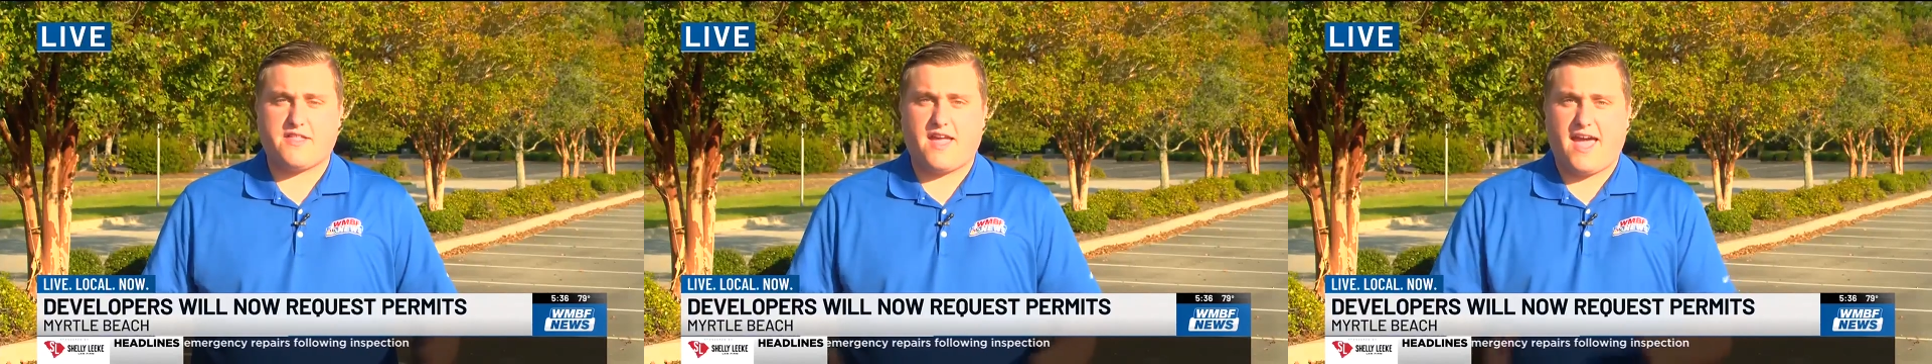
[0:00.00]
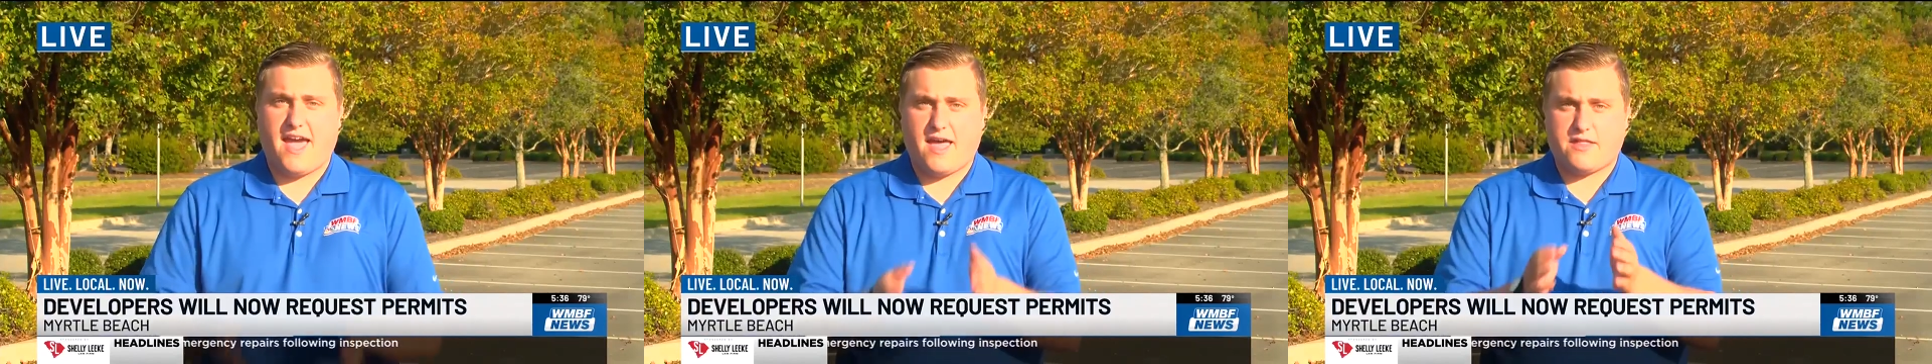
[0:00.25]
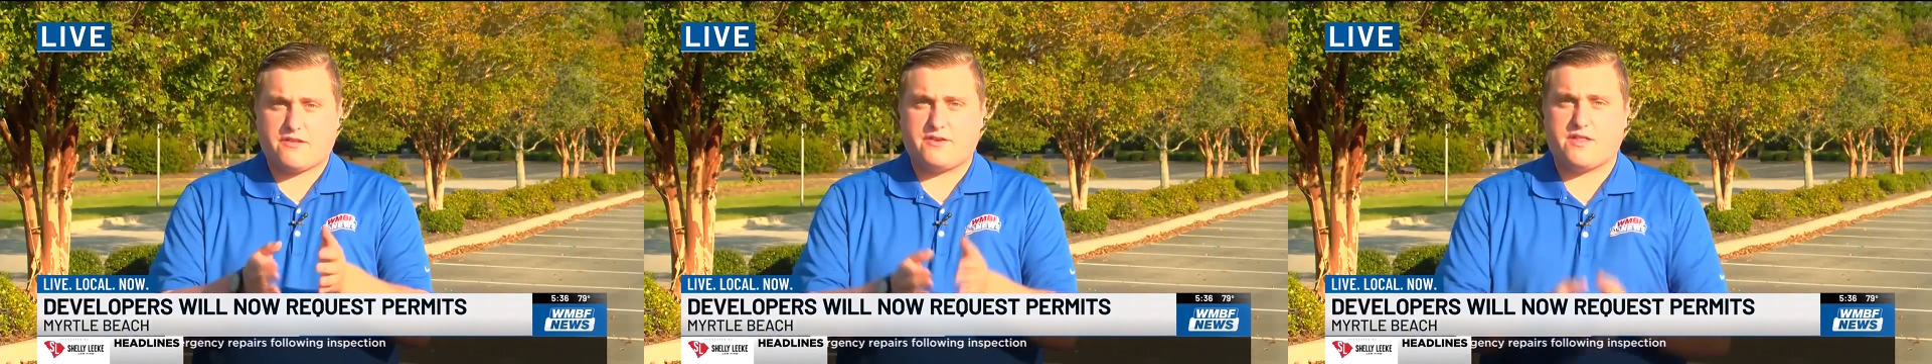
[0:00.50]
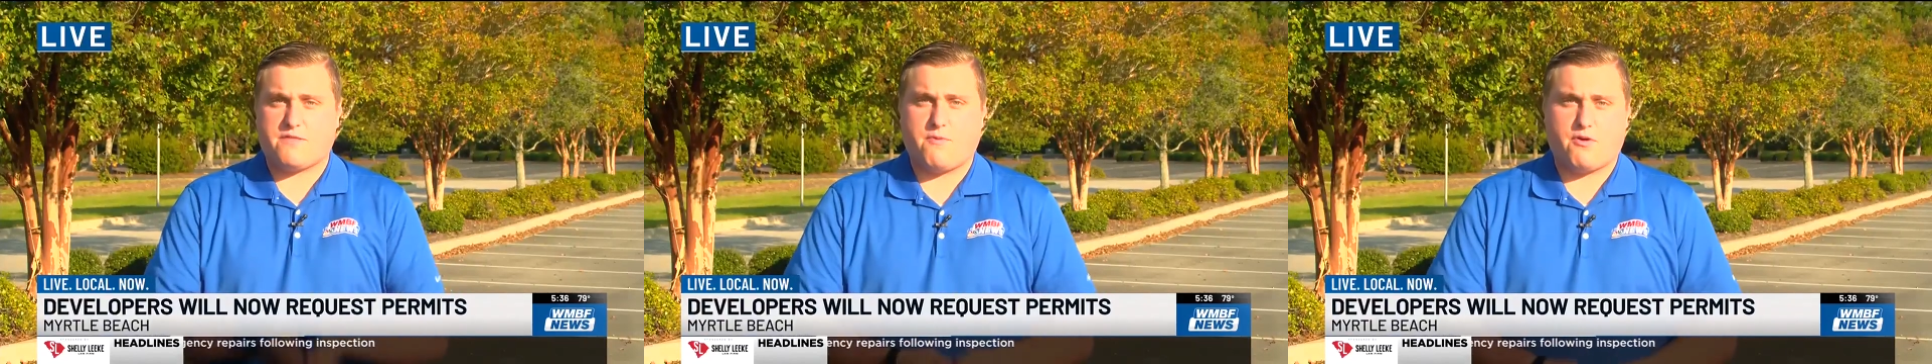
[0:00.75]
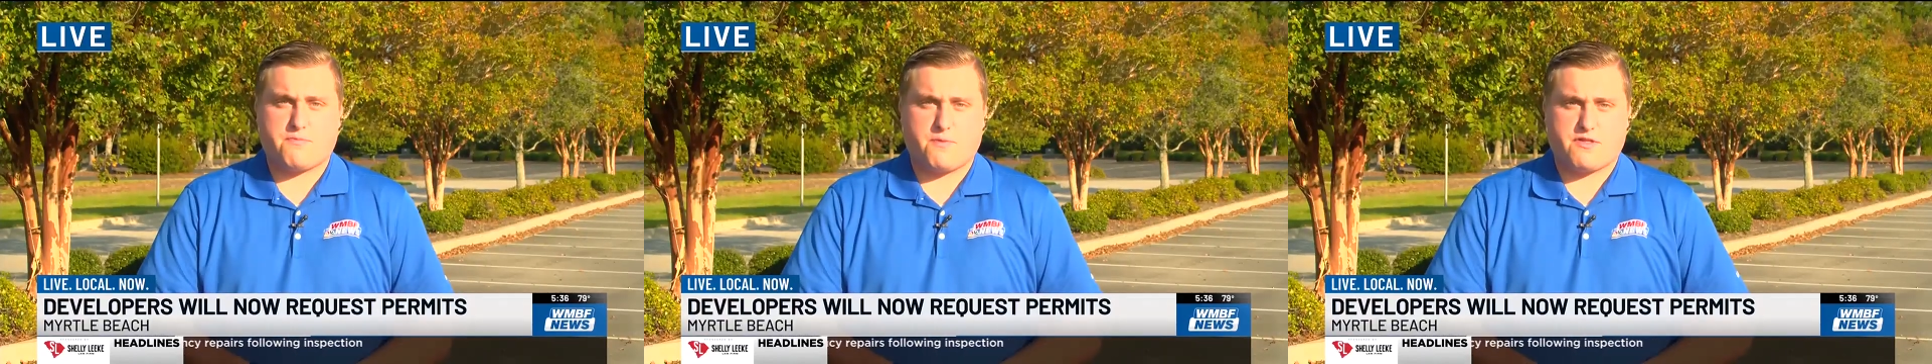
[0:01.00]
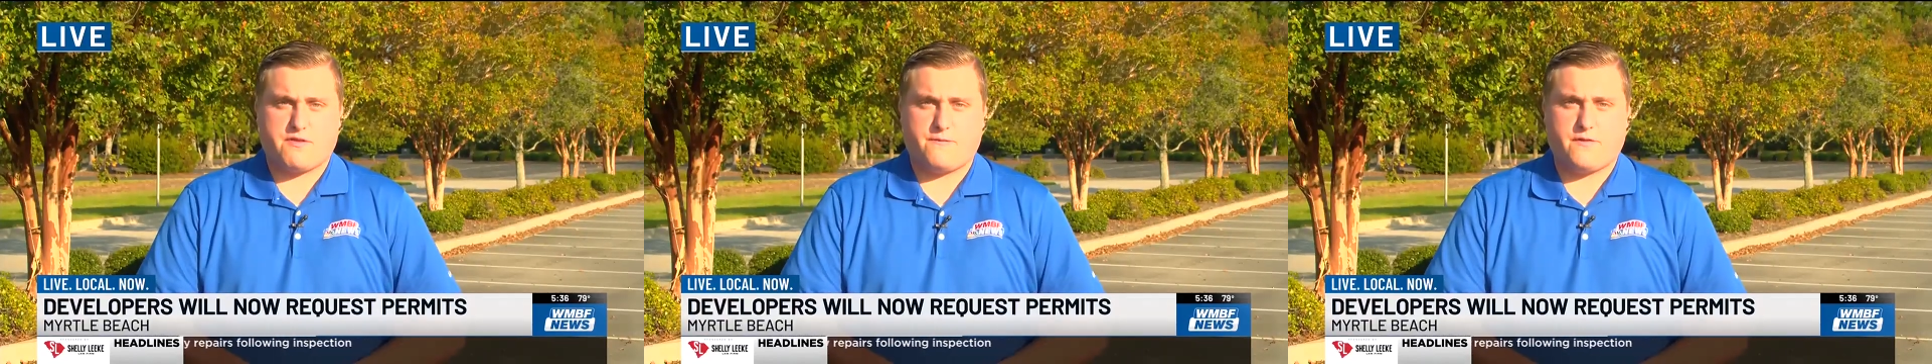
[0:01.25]
I asked the
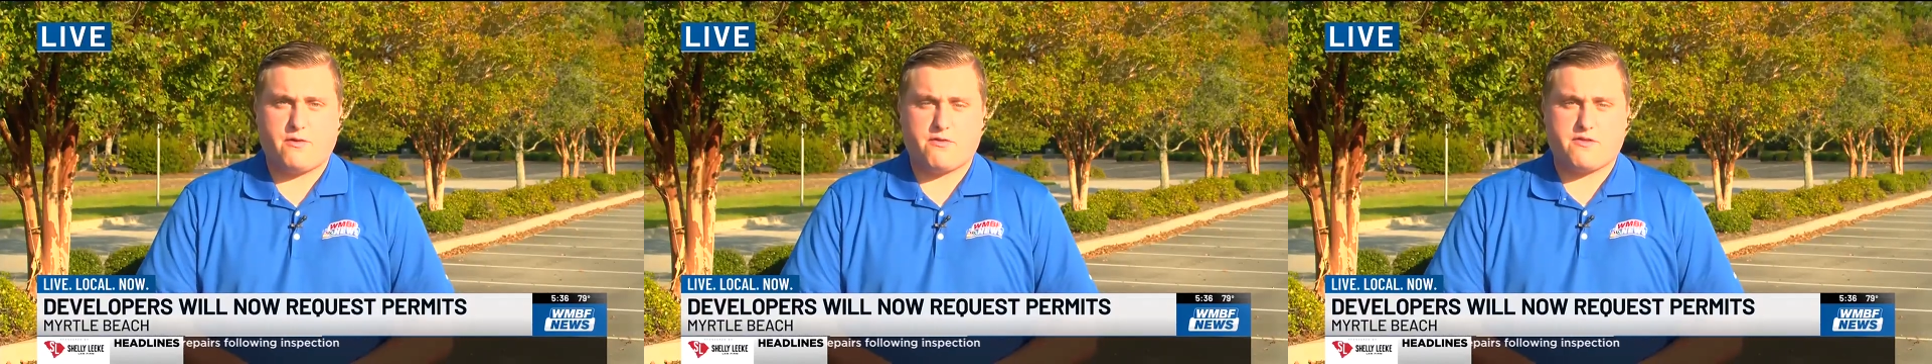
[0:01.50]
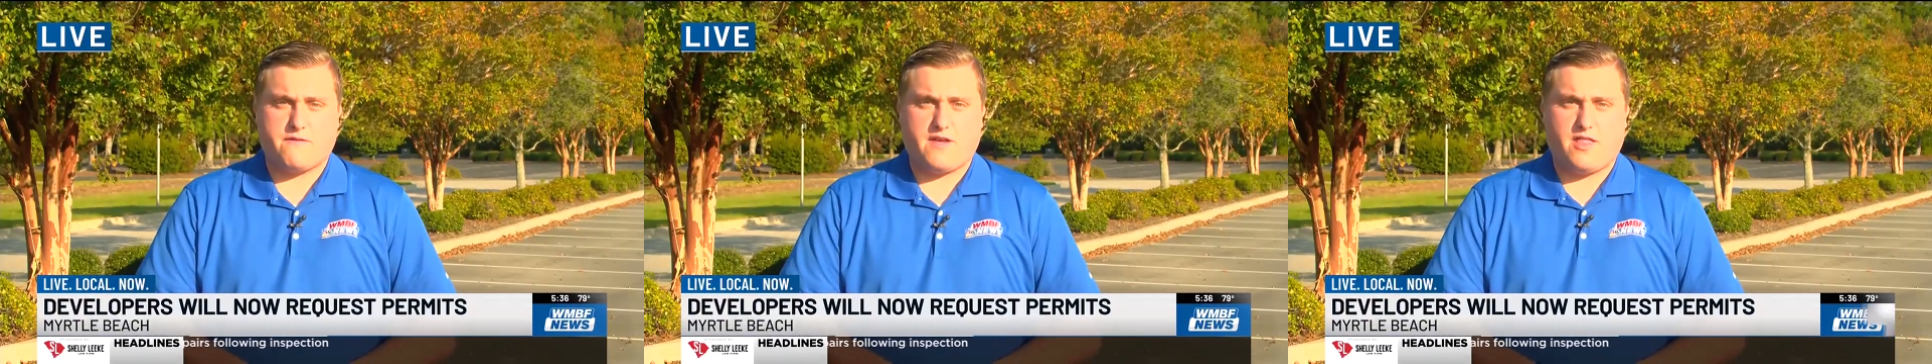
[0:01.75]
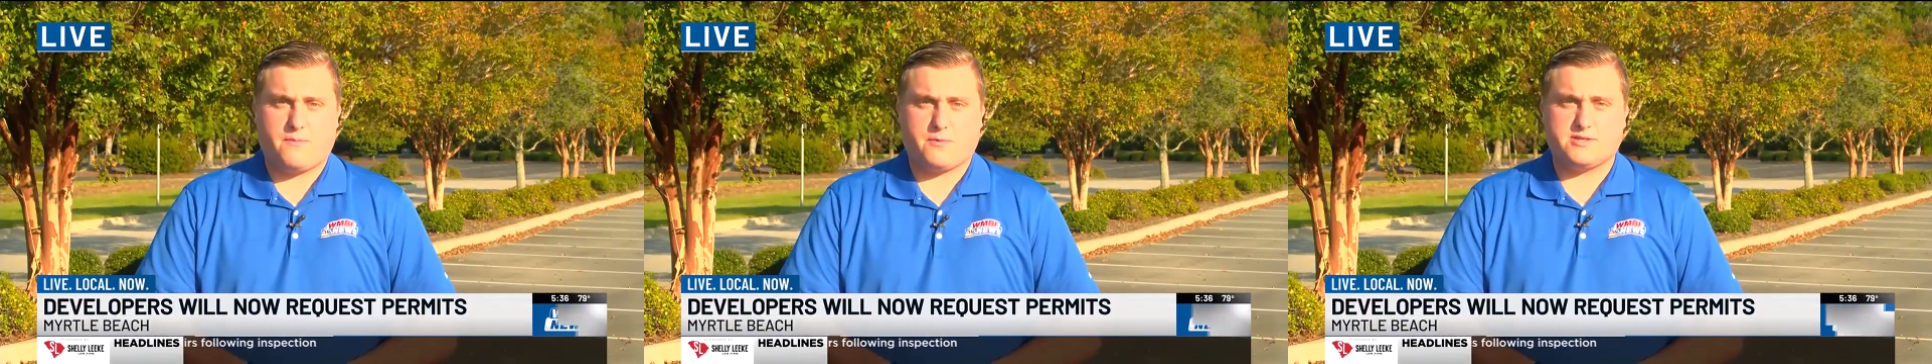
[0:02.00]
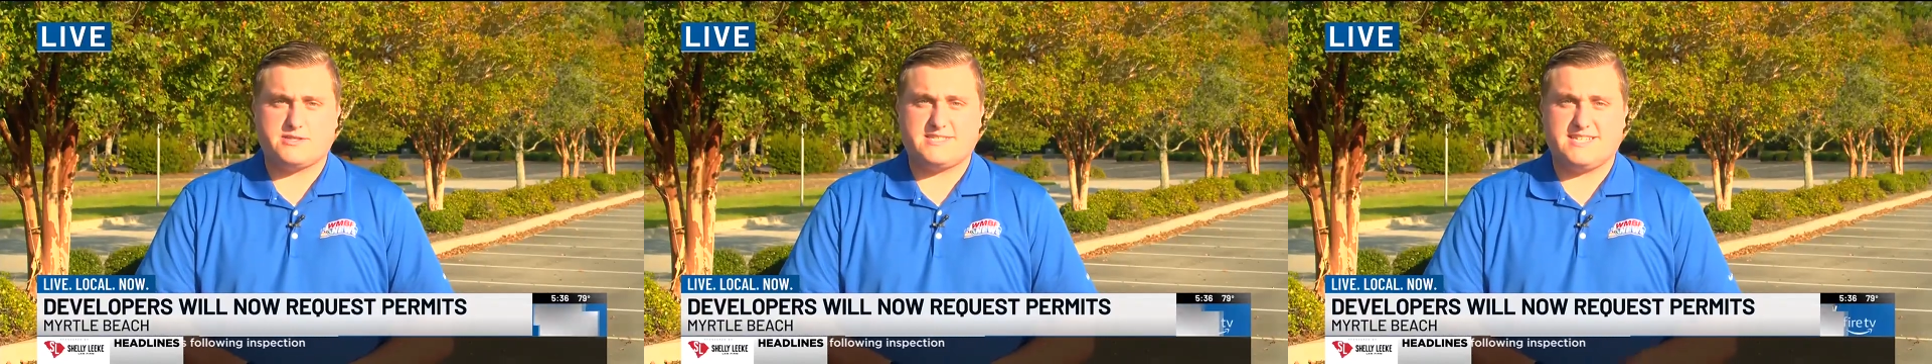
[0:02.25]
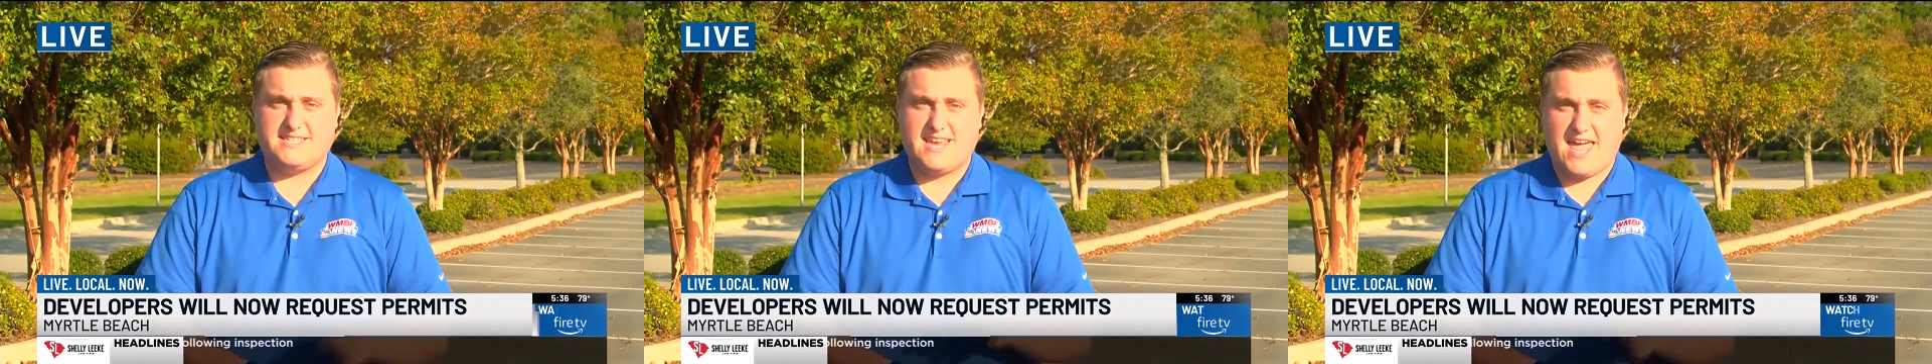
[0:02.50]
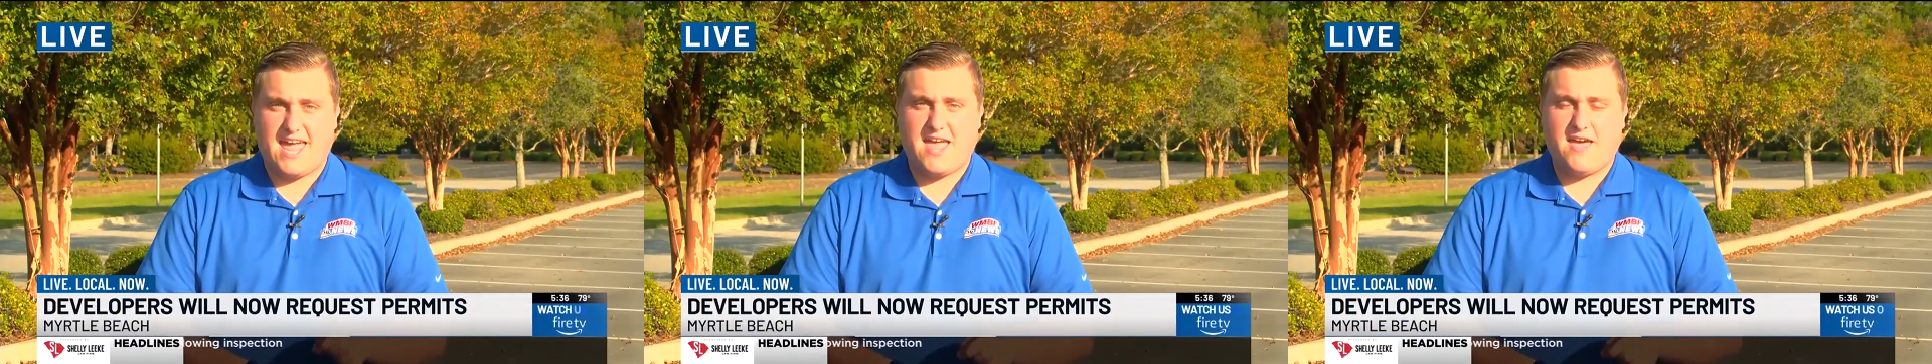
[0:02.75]
spokesperson for those developers
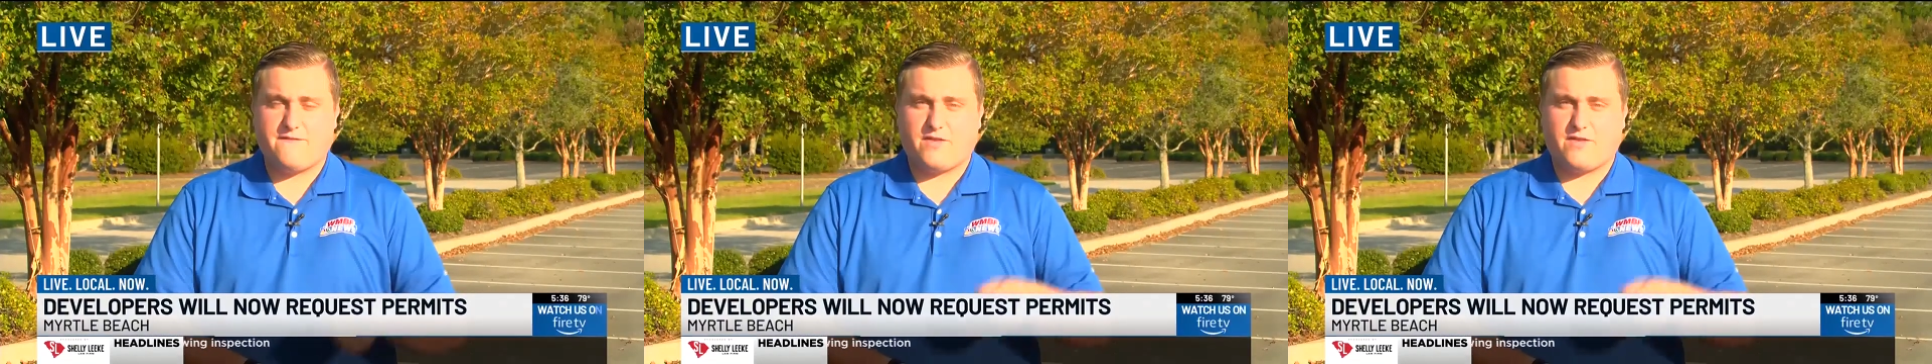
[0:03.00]
today